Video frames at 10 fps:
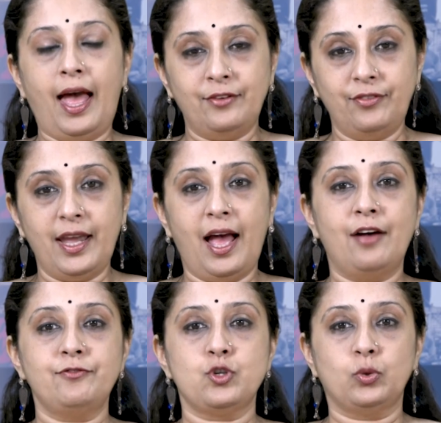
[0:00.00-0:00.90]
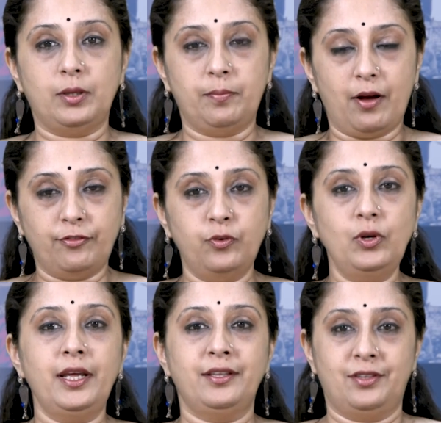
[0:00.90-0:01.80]
and we have Jyotiba
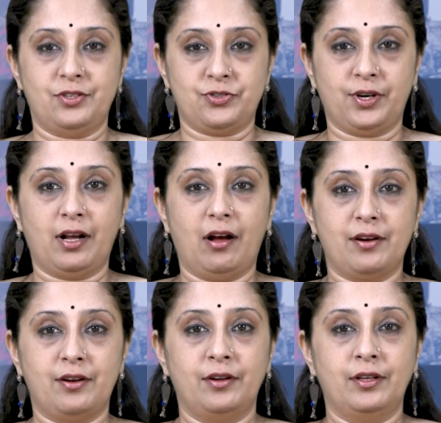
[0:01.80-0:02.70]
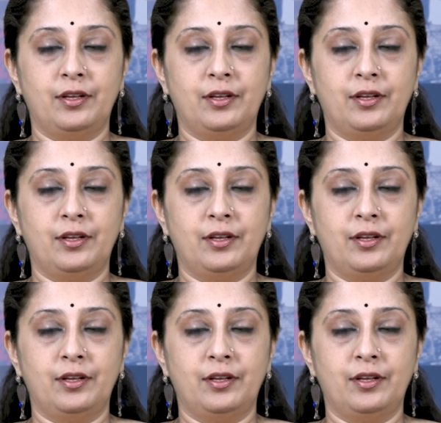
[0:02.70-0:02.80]
Phule in this regard.